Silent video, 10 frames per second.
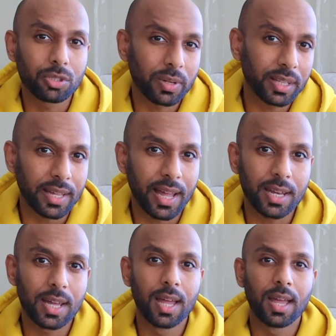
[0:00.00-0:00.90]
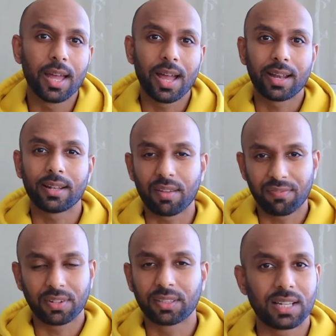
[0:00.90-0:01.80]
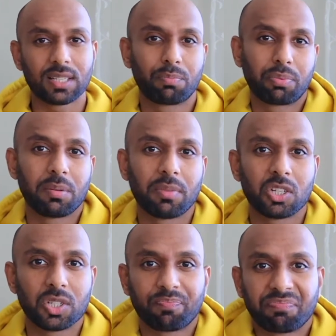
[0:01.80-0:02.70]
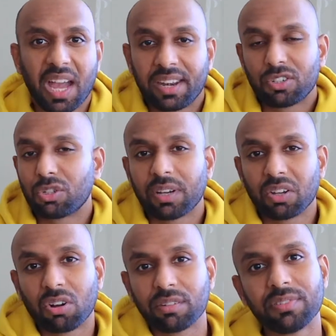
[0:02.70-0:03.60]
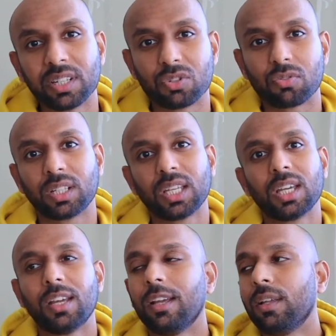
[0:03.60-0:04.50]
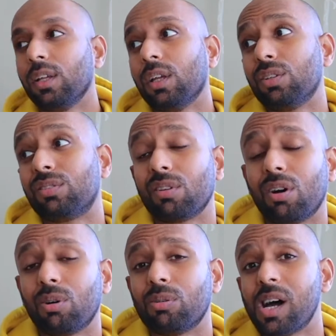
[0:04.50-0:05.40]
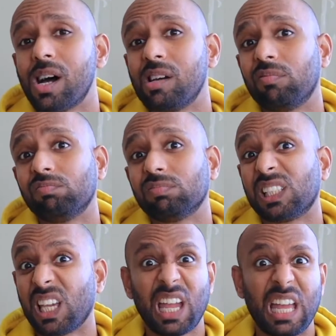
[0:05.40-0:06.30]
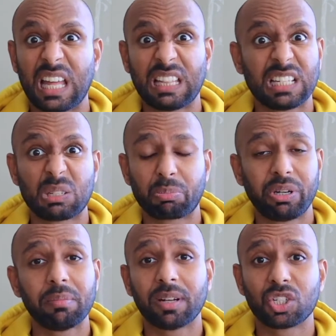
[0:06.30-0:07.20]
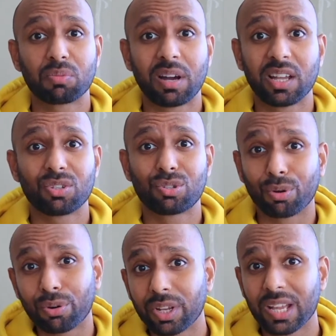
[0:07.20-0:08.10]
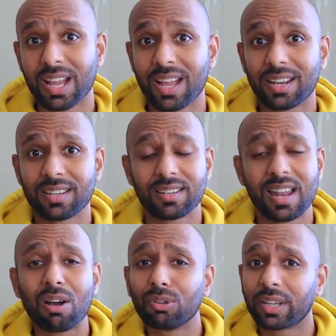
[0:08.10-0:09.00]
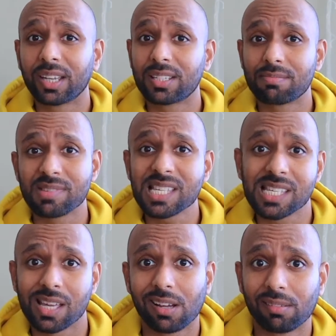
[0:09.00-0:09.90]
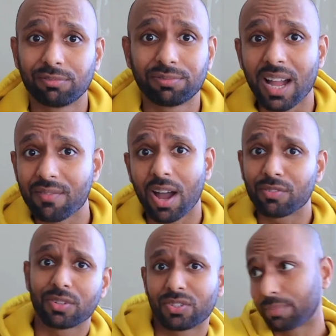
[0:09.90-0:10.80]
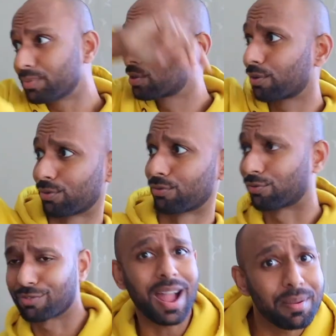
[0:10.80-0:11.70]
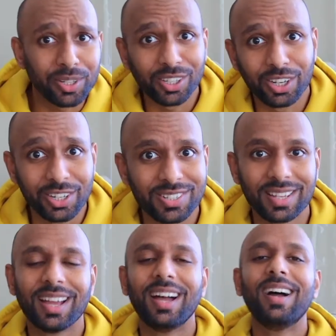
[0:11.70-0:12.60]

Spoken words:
doing that. And I feel that's pretty much added to my confidence, really. So yeah, that's pretty much my story. And now look at me, 500 subscribers.